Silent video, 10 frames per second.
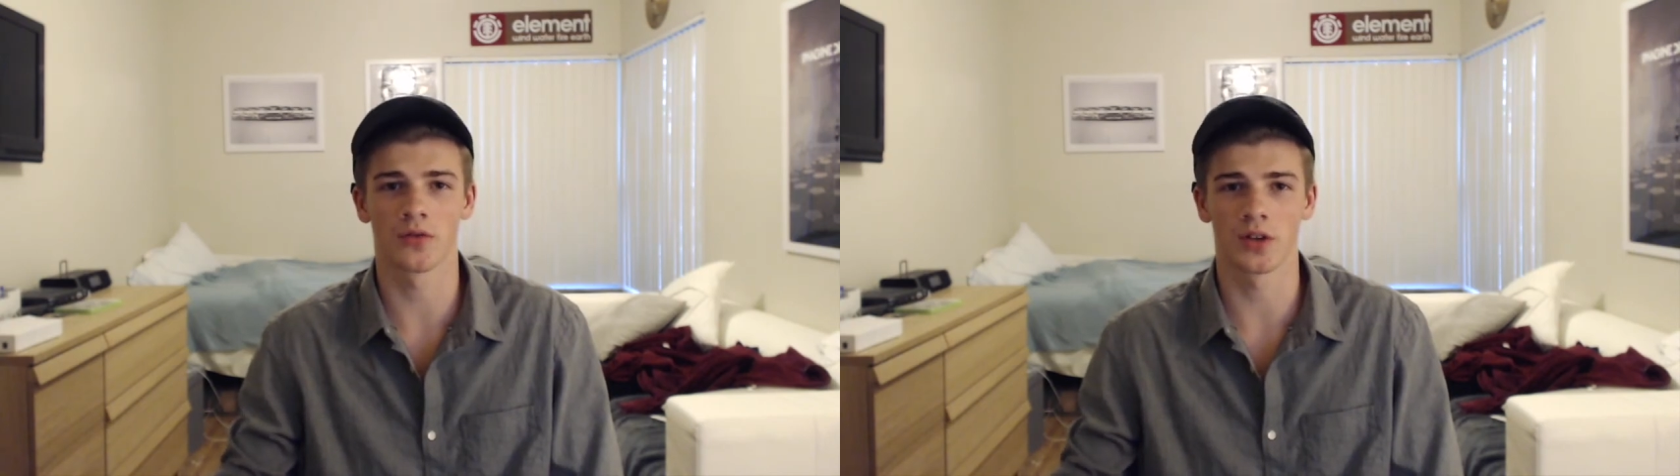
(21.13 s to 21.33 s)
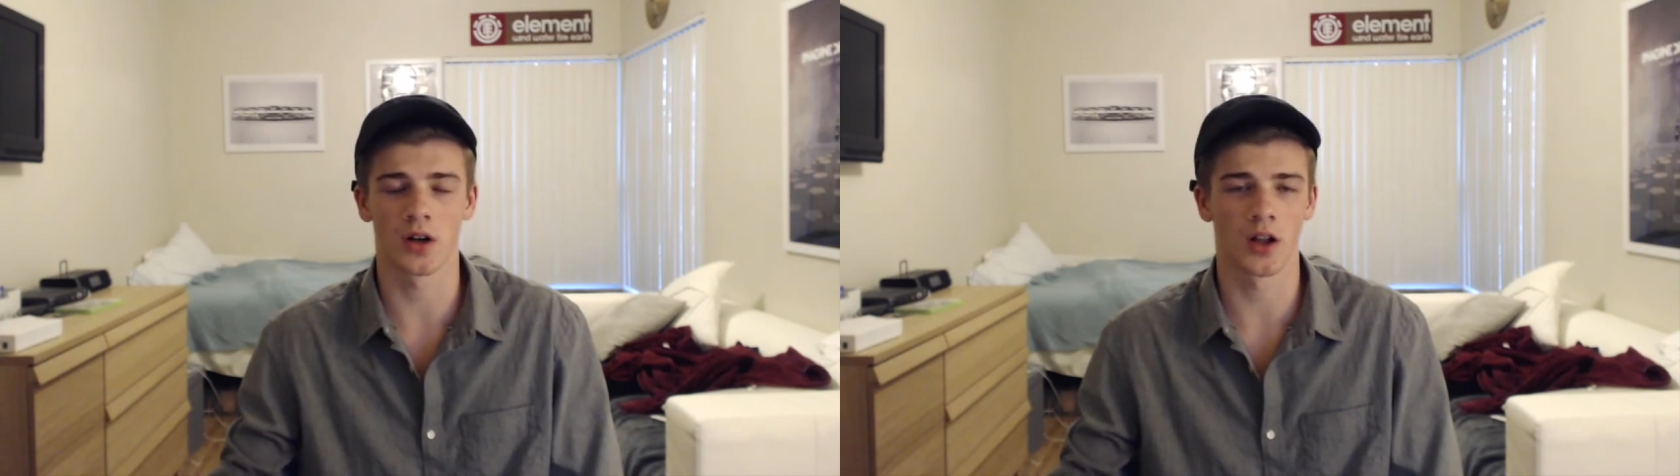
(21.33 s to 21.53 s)

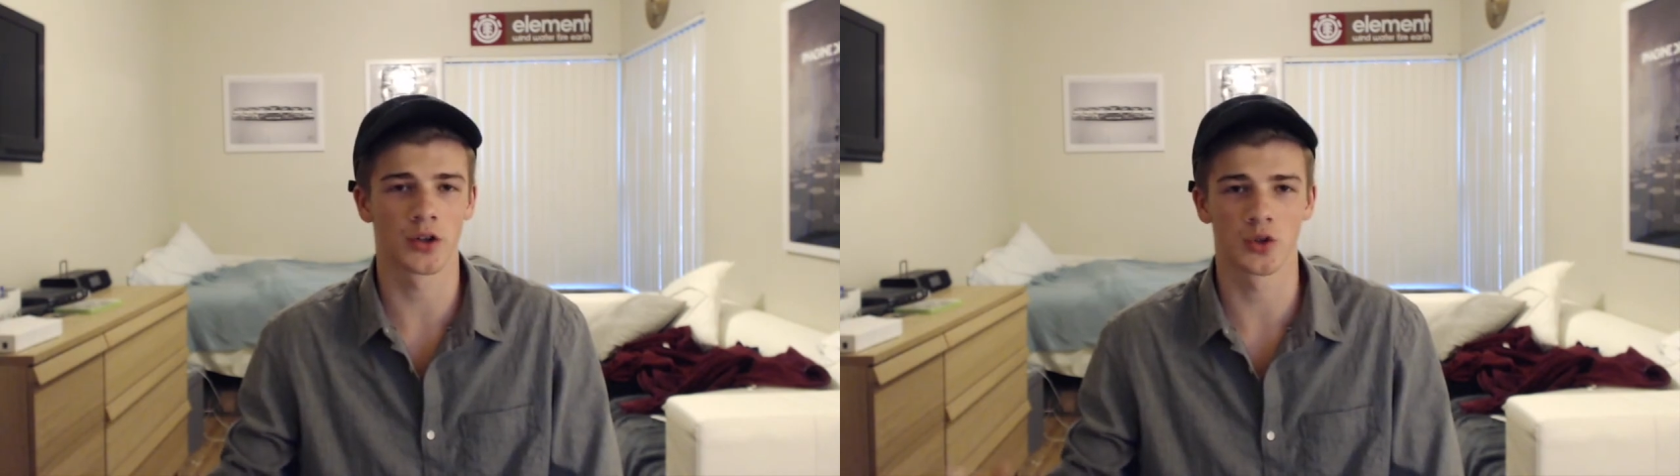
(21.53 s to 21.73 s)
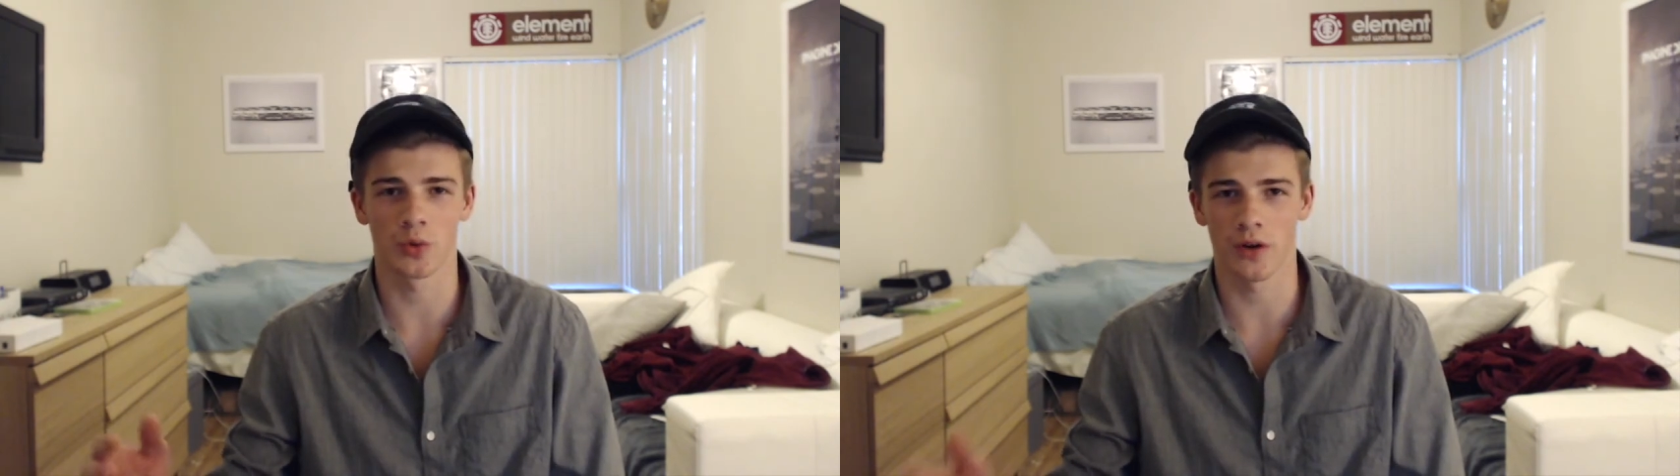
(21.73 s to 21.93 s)
off to
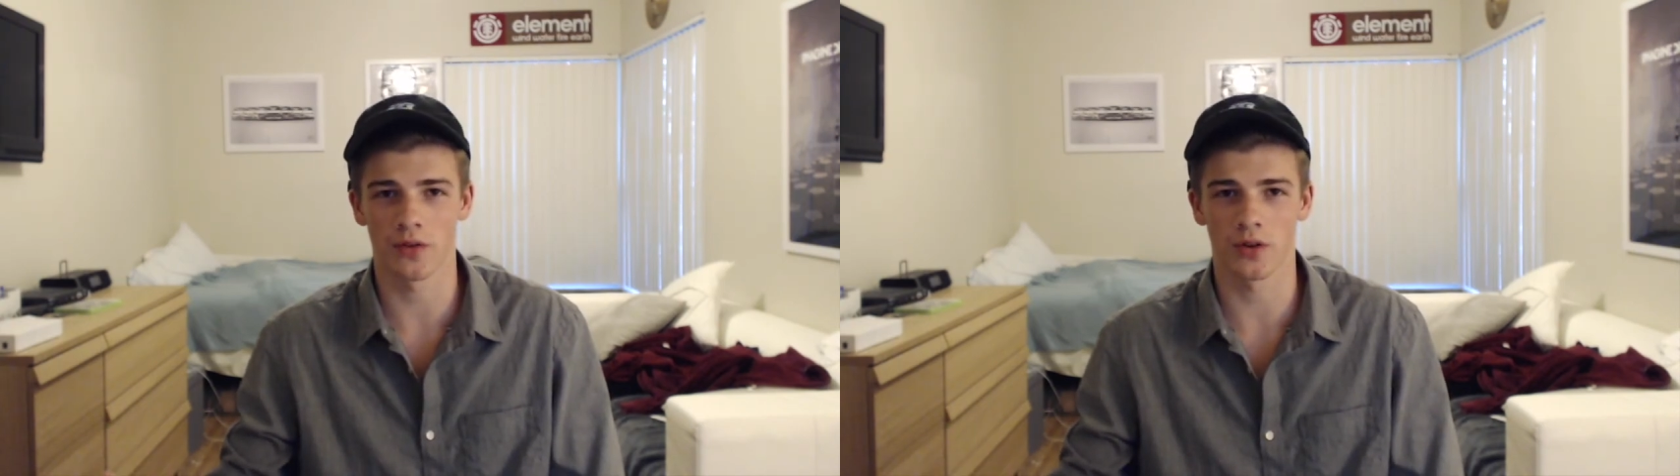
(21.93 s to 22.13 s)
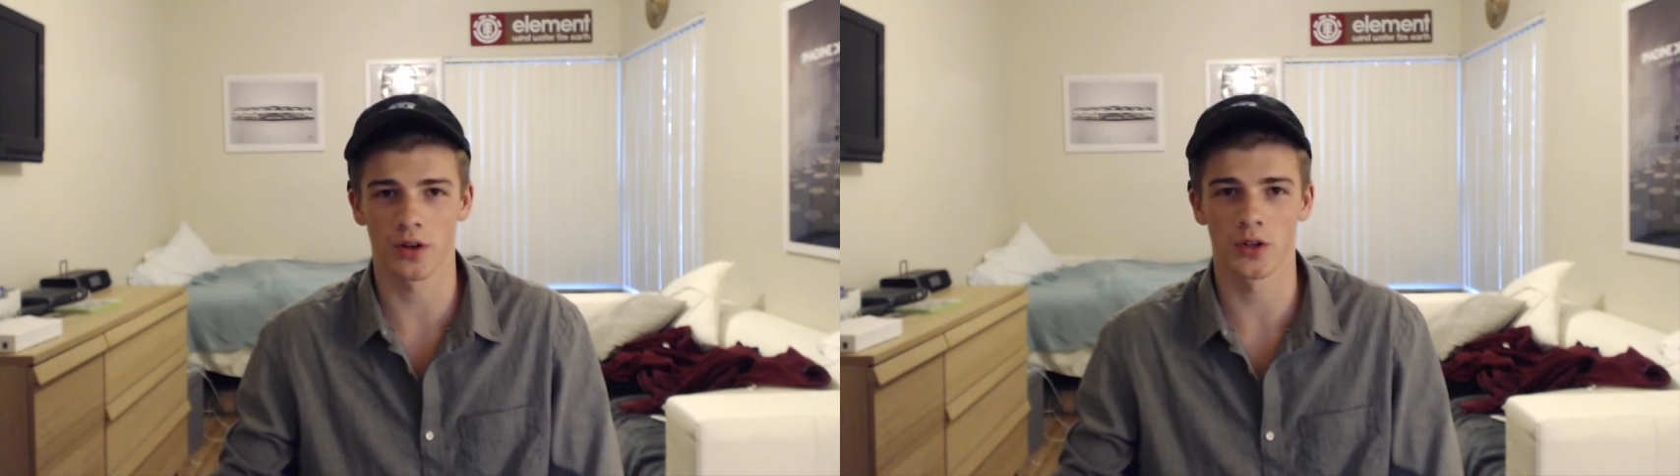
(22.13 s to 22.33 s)
college or
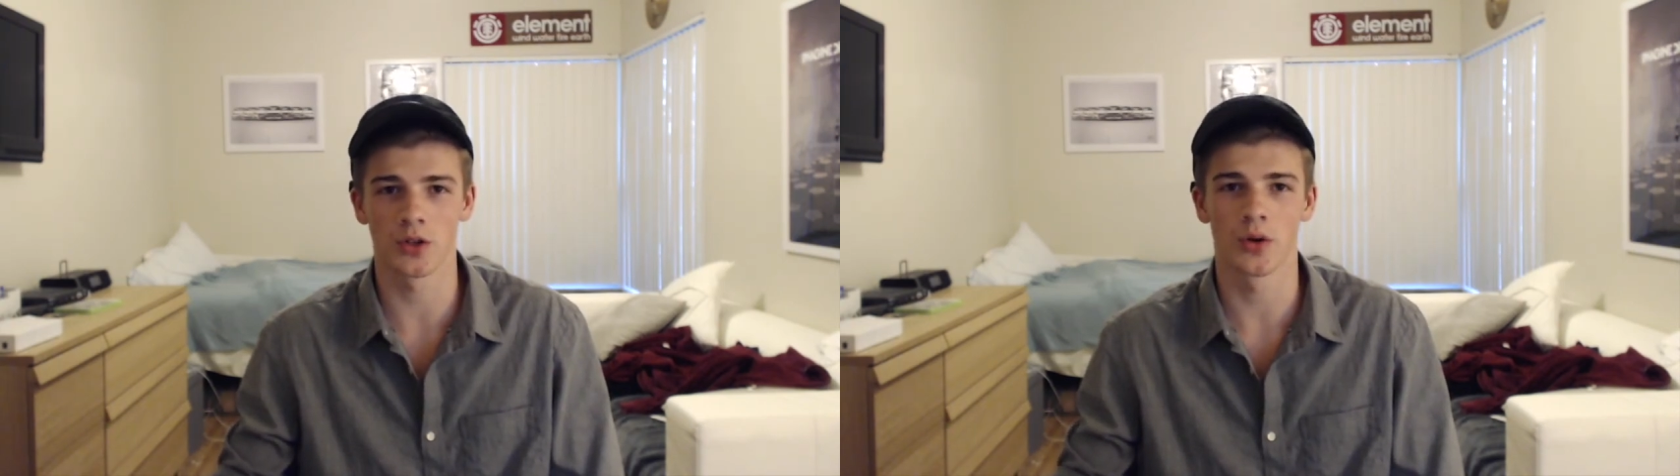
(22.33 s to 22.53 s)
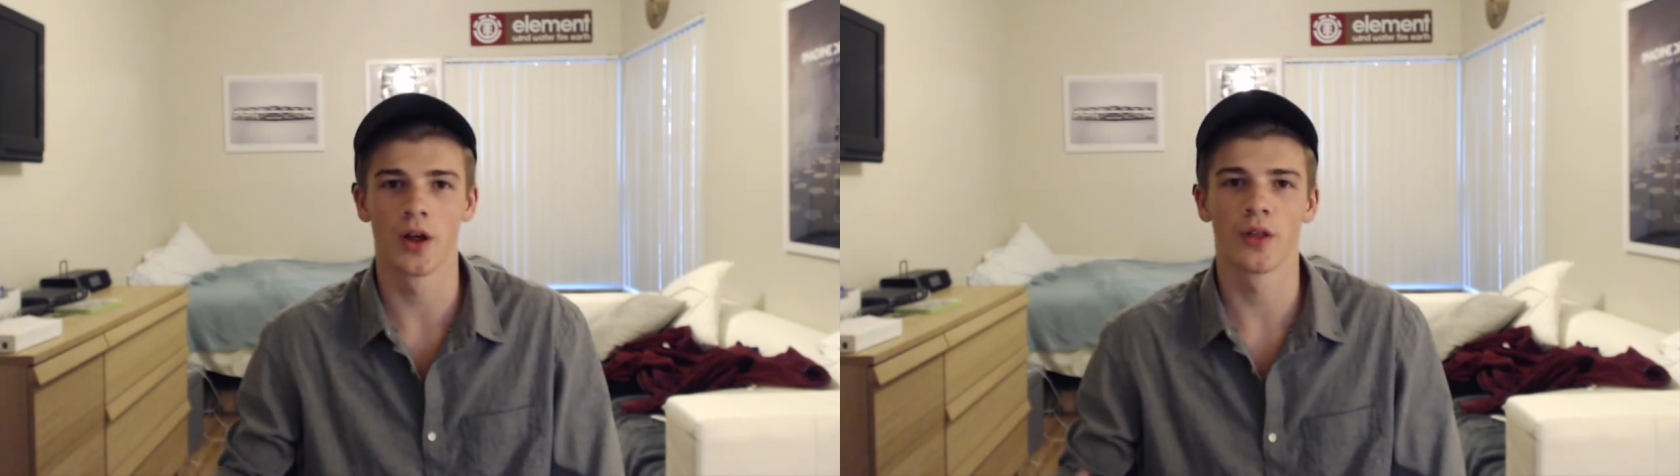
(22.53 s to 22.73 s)
whatever they're gonna
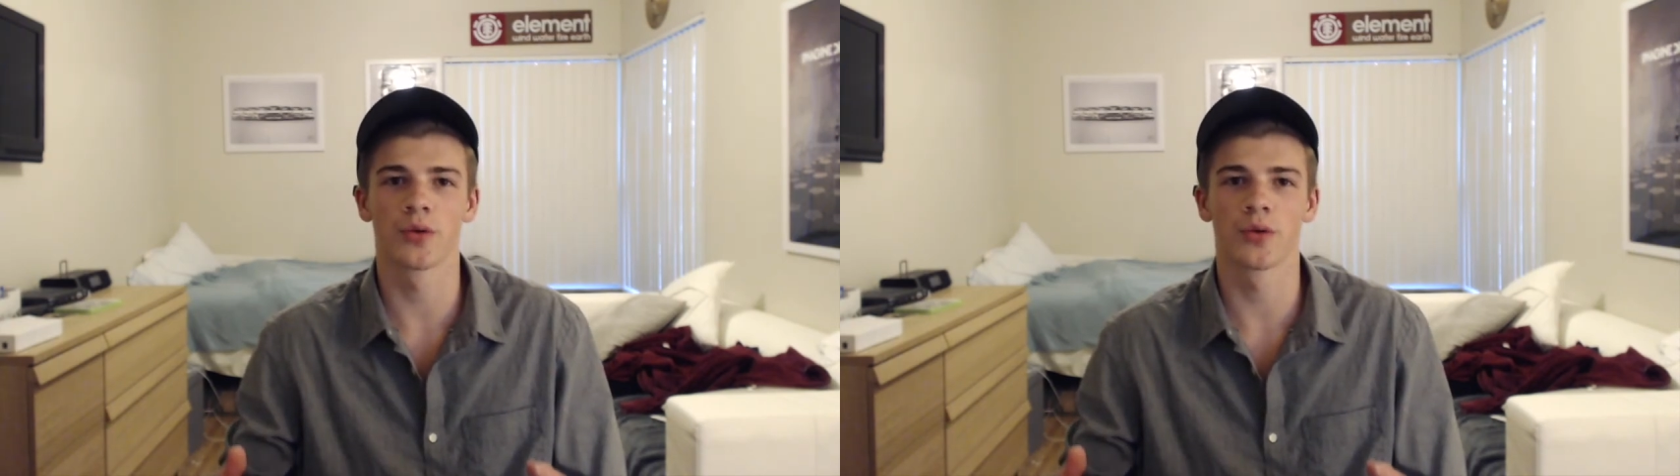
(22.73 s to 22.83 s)
do,